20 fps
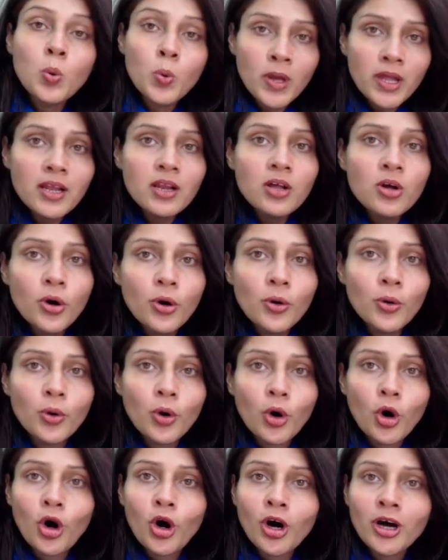will
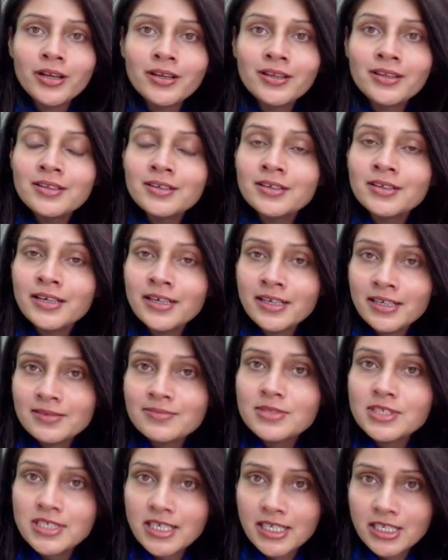go on the
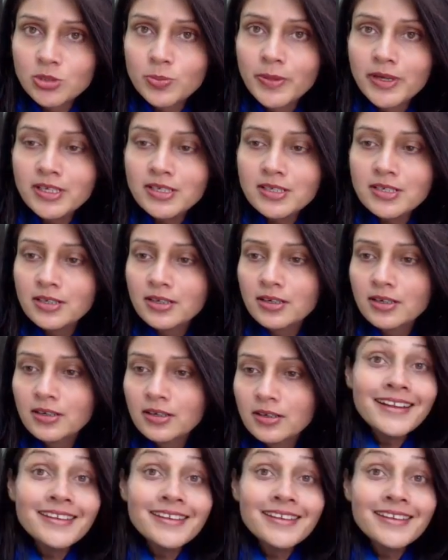income statement.